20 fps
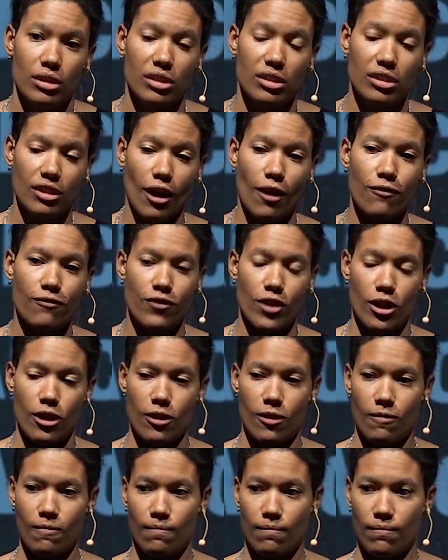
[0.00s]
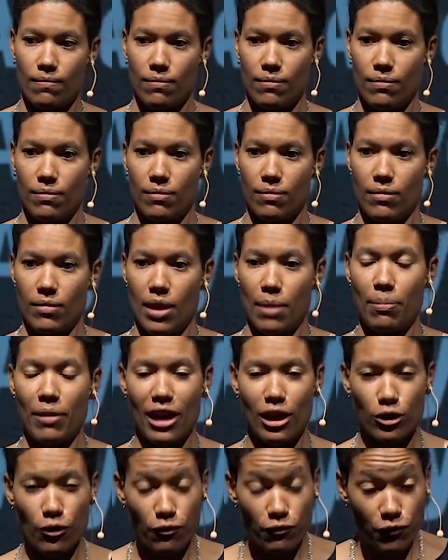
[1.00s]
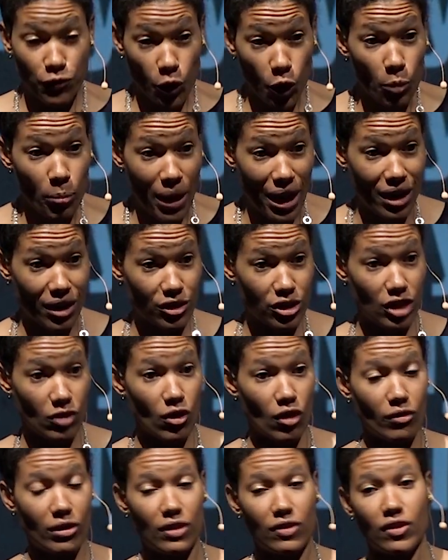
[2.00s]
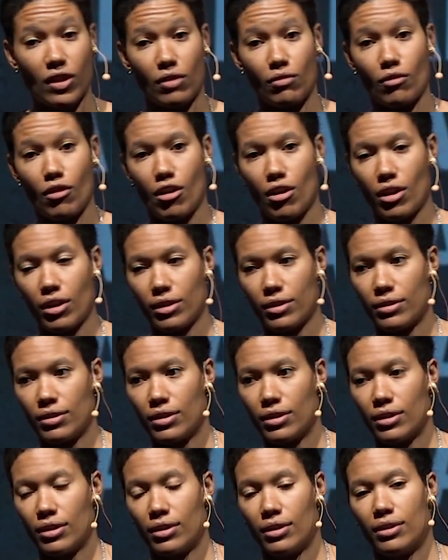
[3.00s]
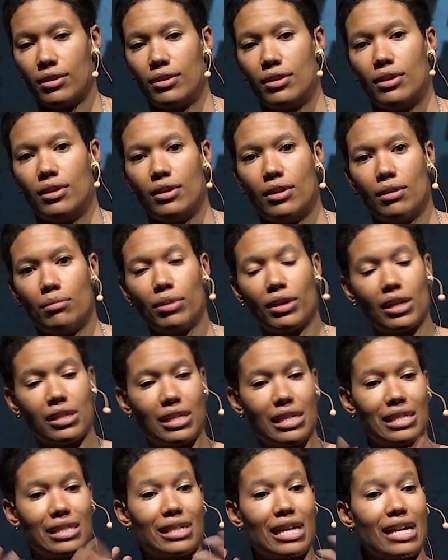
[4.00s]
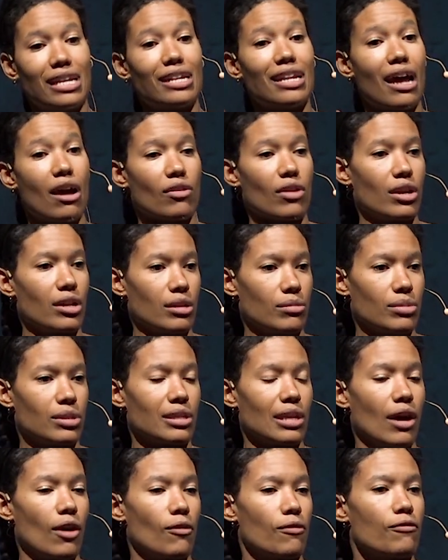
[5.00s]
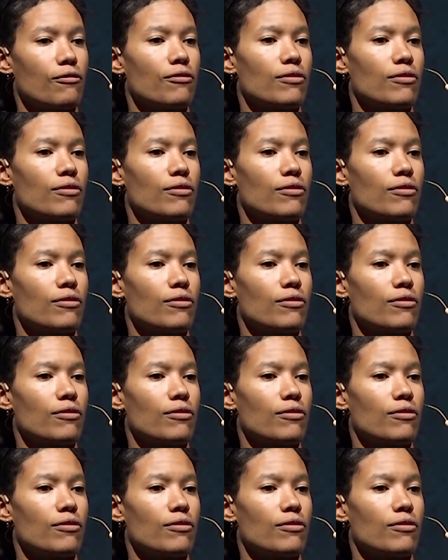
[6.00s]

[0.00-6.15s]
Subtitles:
suffer and pay the full penalty of what we've done wrong, because he's laid it out on himself.